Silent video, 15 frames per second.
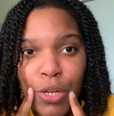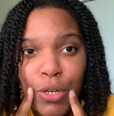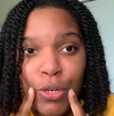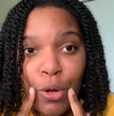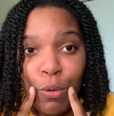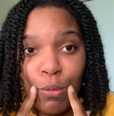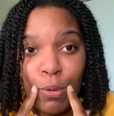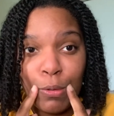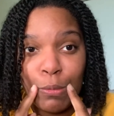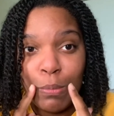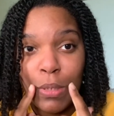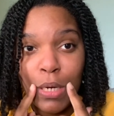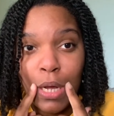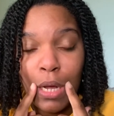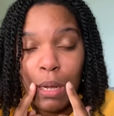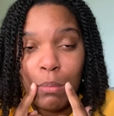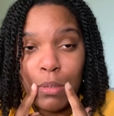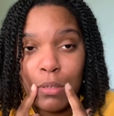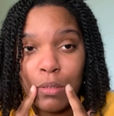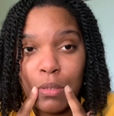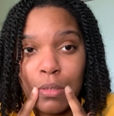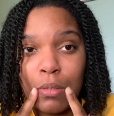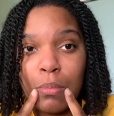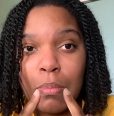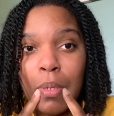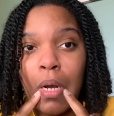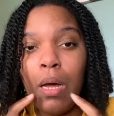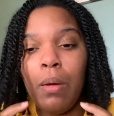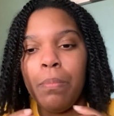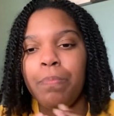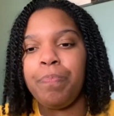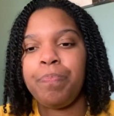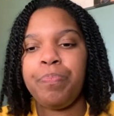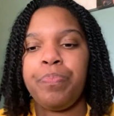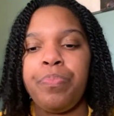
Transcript: don't roast me in the comments. But I